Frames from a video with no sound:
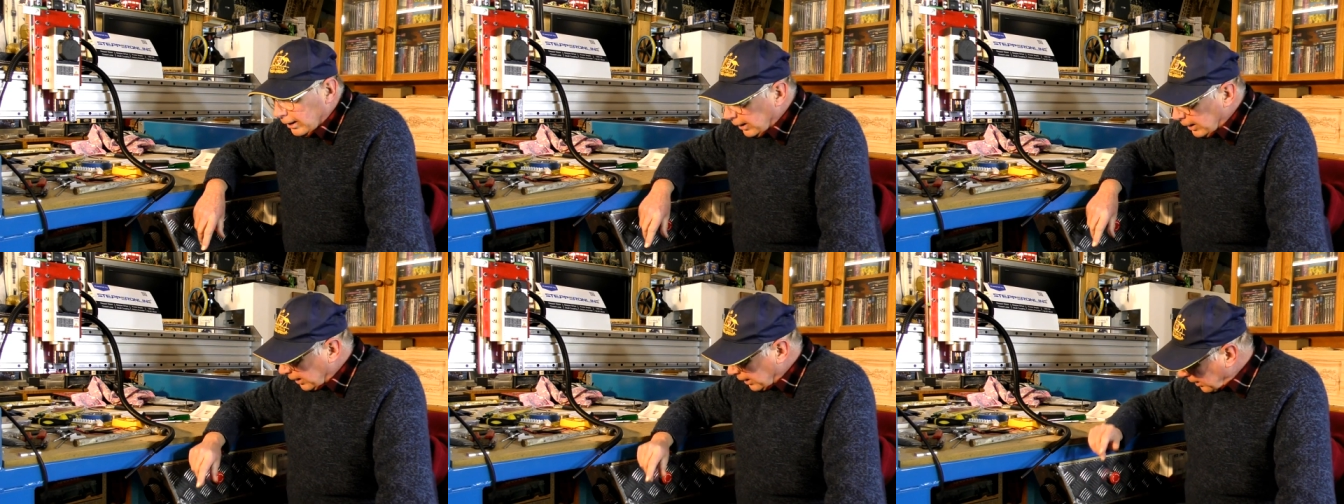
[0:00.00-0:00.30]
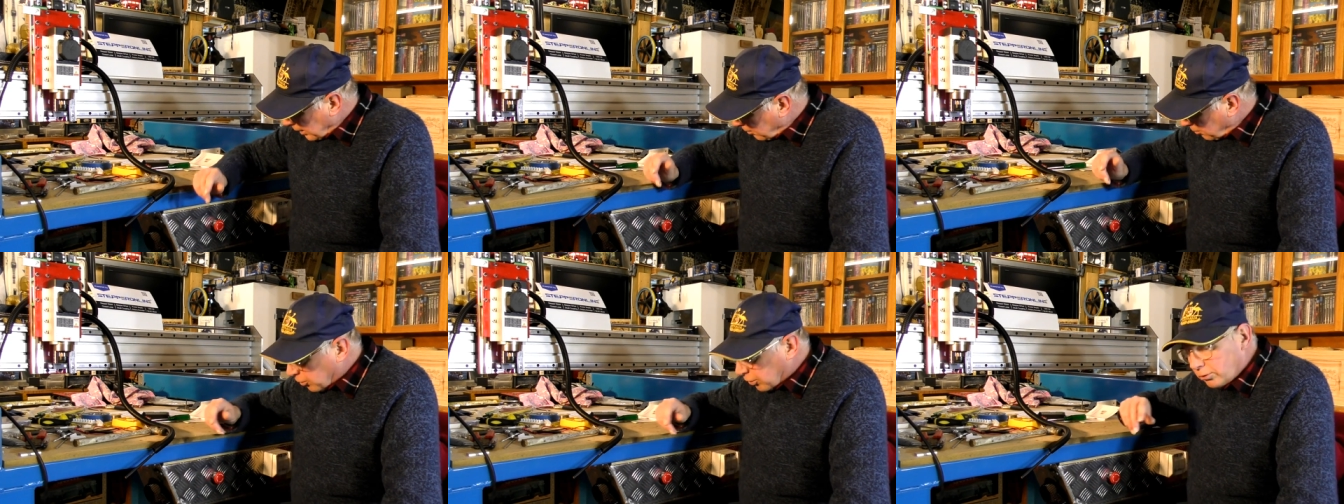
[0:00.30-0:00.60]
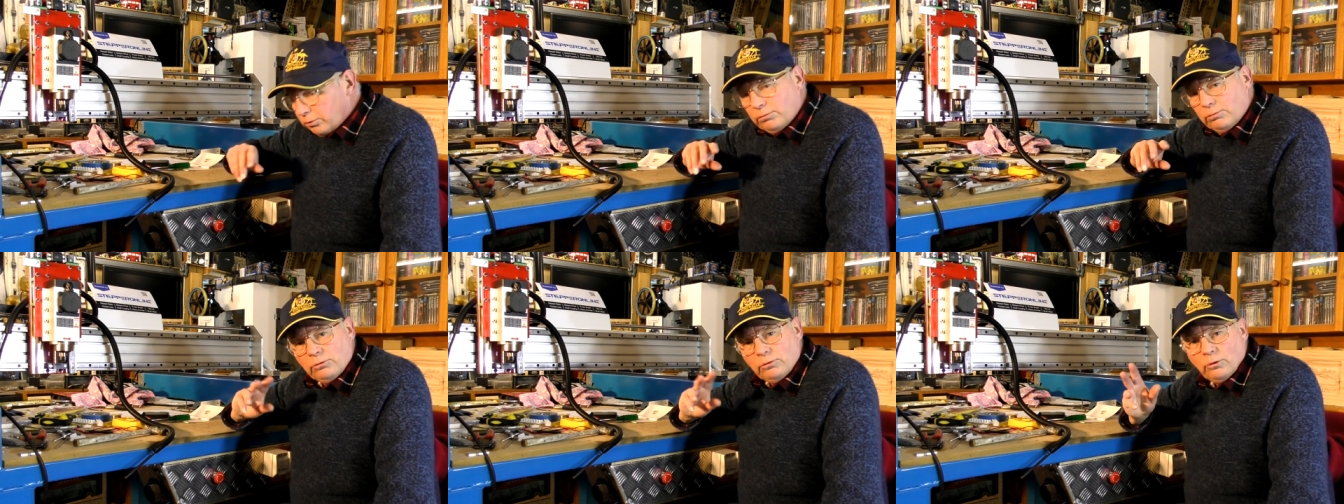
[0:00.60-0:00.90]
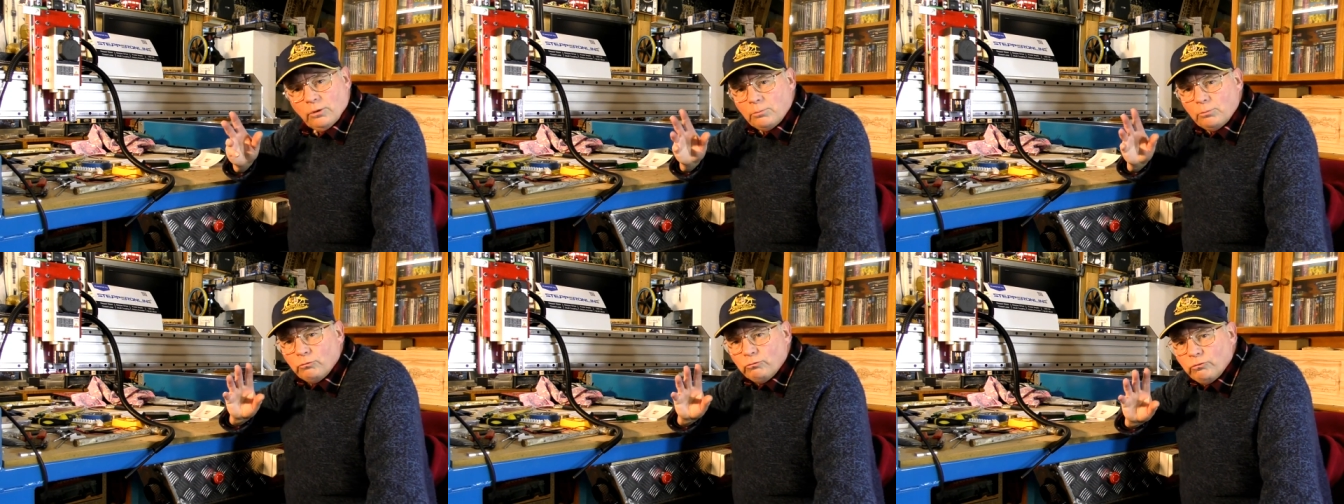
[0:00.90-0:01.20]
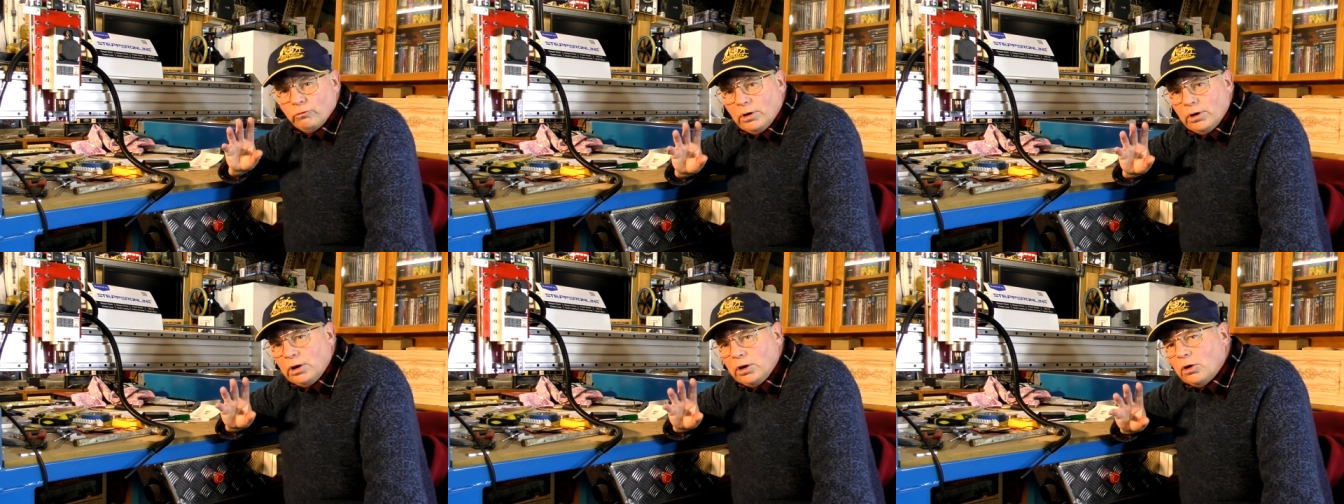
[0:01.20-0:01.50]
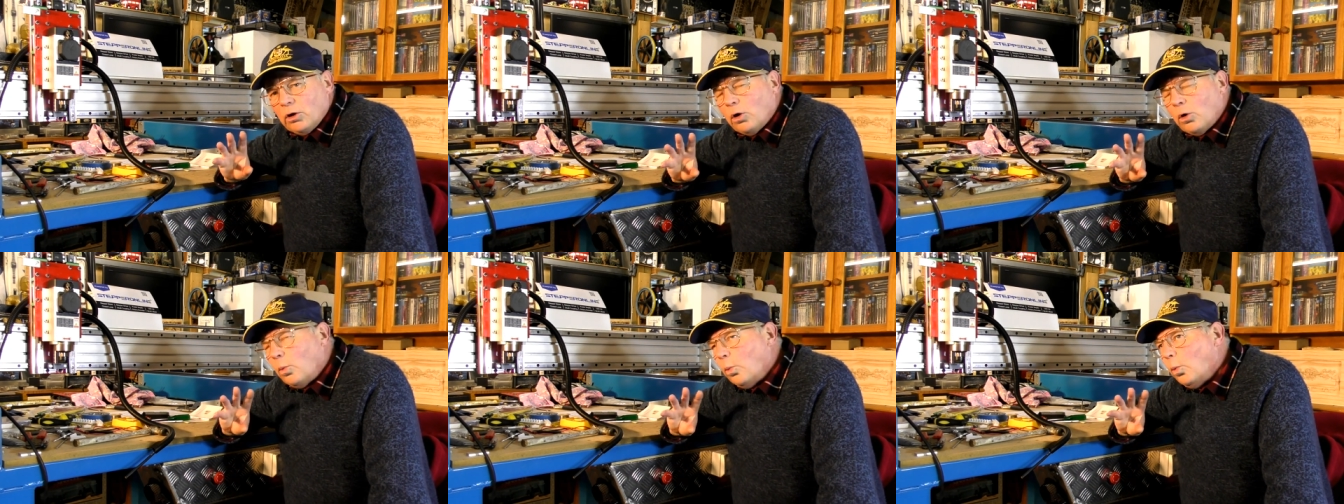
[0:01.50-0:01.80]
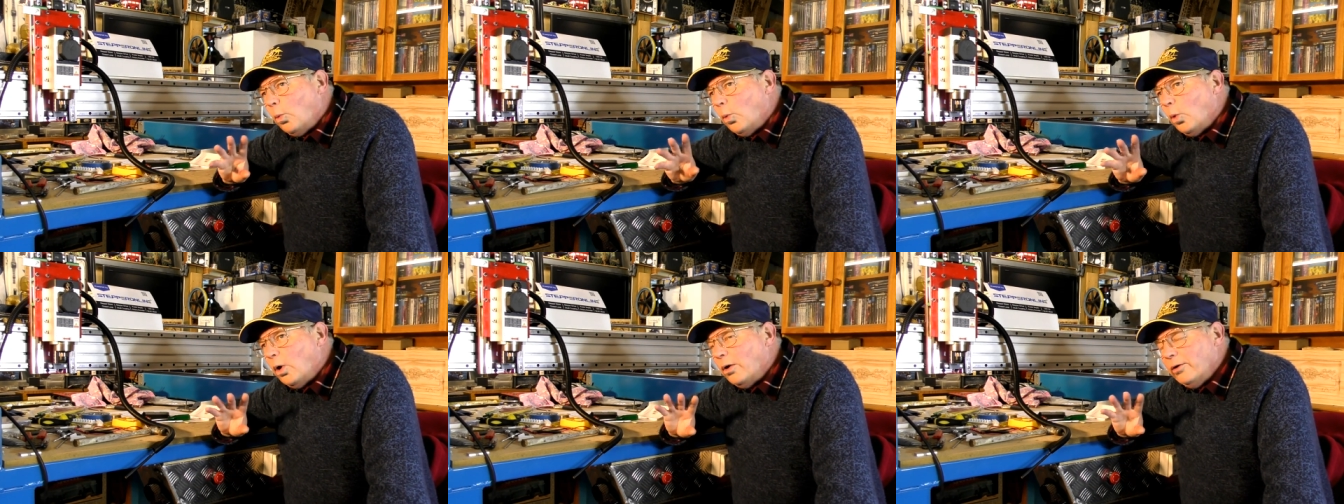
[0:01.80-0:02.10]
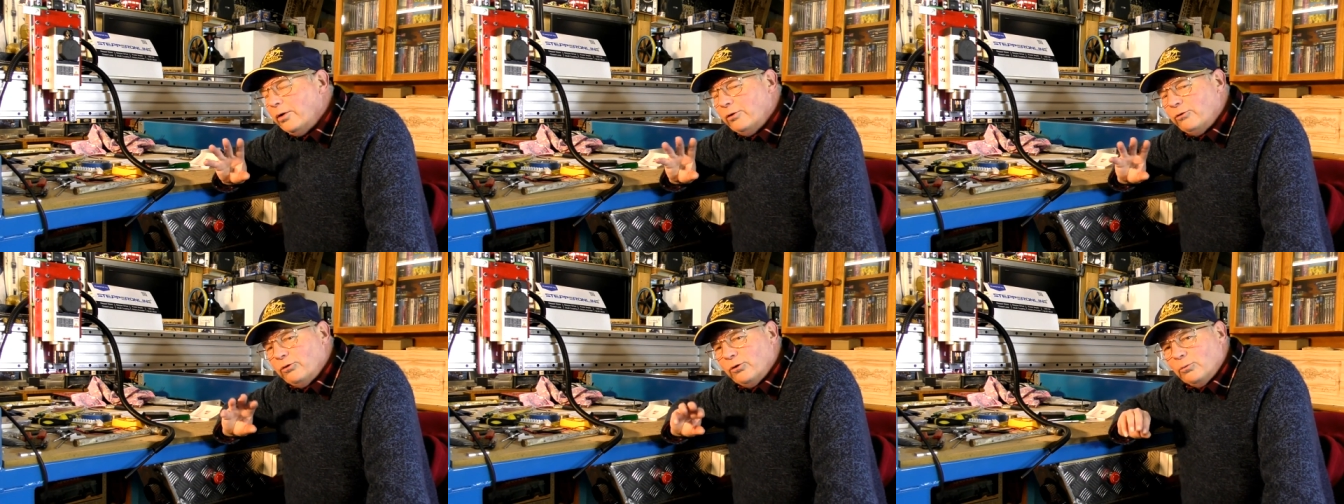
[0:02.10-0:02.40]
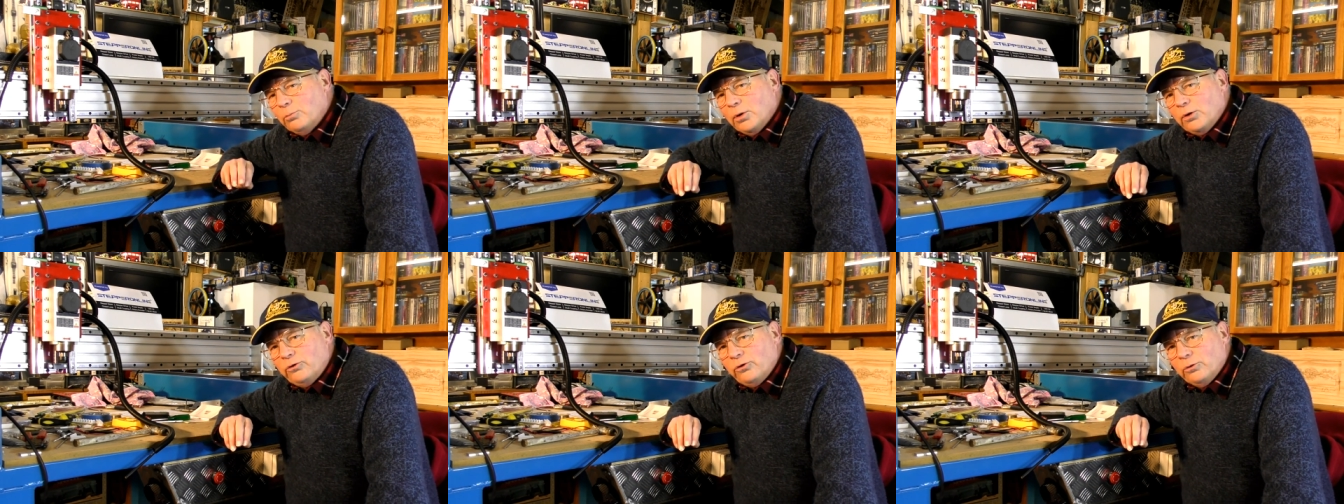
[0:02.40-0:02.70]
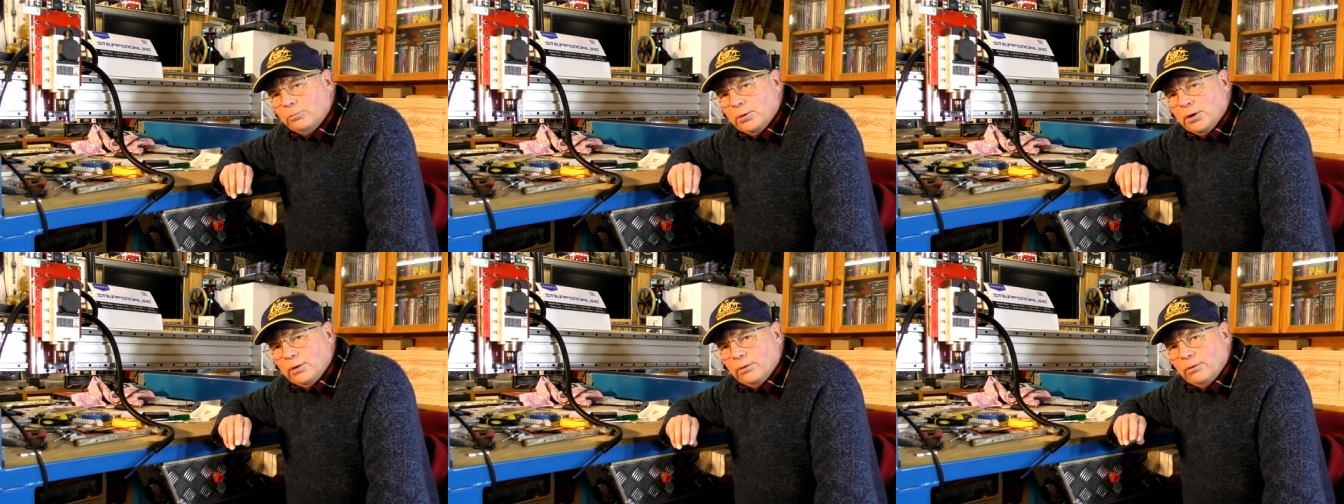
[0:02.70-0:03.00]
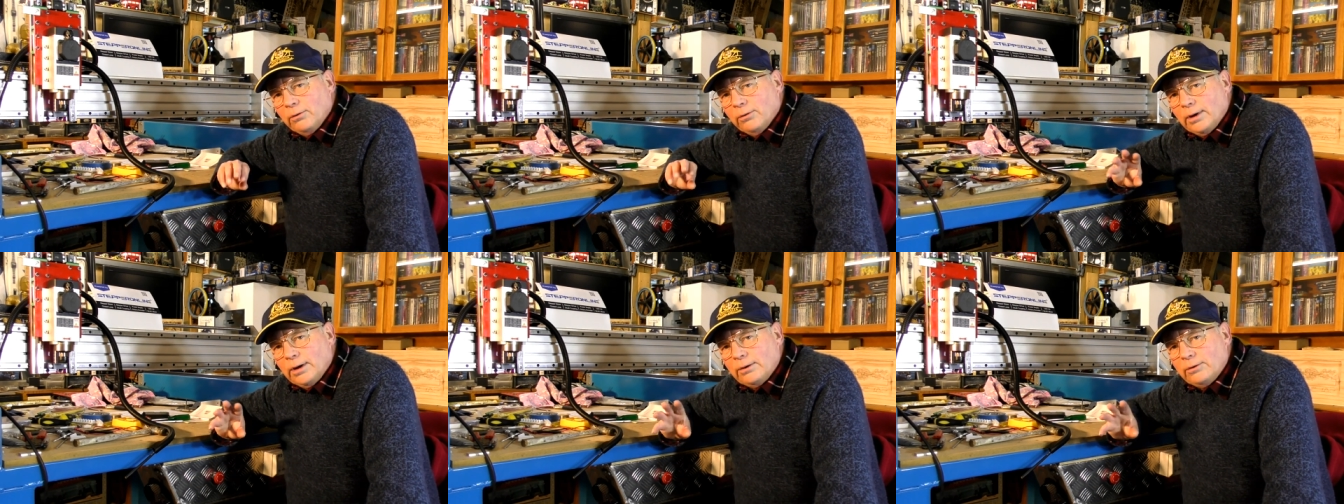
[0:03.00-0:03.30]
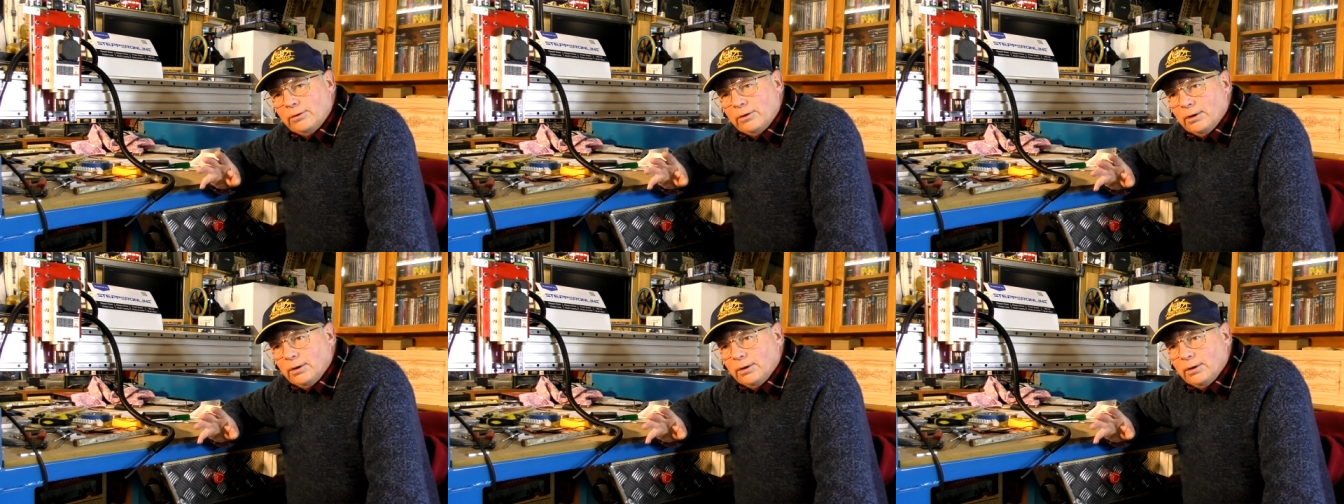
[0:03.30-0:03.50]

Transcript: Uh, but you, you, haven't really got to worry too much about that,